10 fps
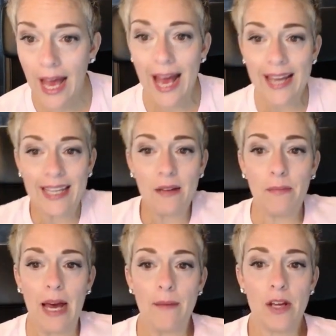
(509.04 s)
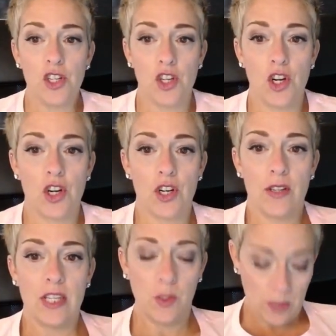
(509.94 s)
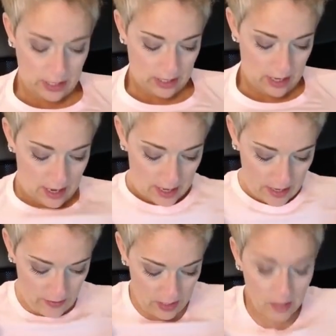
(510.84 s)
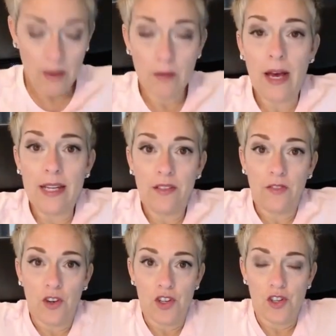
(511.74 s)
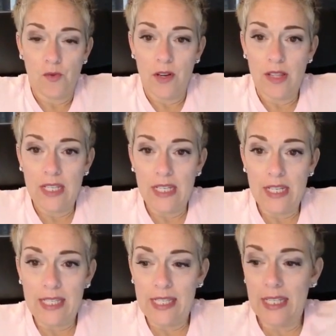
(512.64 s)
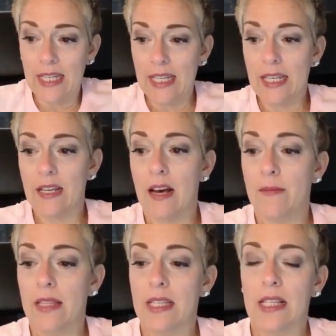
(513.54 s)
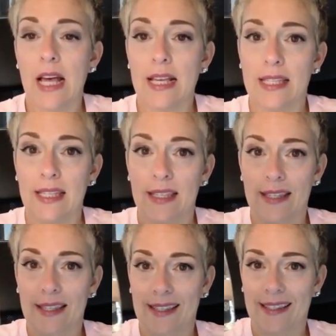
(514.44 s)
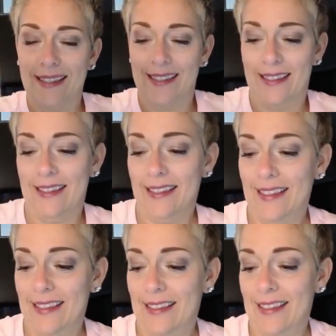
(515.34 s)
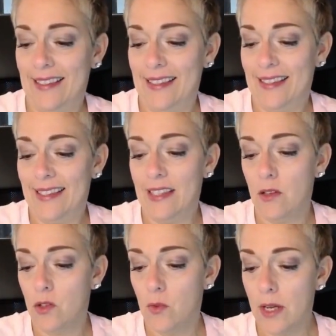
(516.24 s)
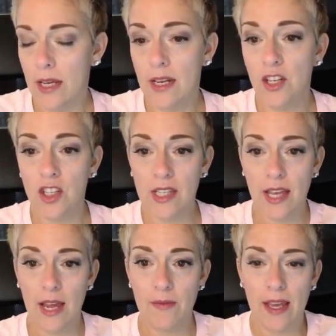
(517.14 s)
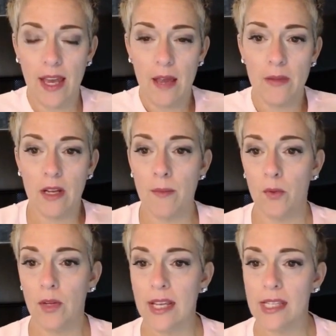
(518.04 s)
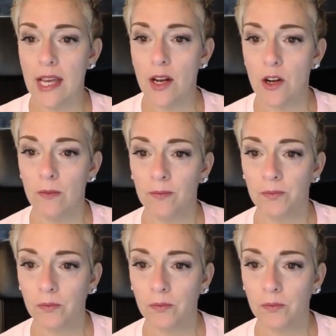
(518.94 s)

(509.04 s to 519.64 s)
I didn't buy my shirt. This was given to me by DeFarsher, one of the DST that got me these glasses. So sweet. It just came. They came a couple days later.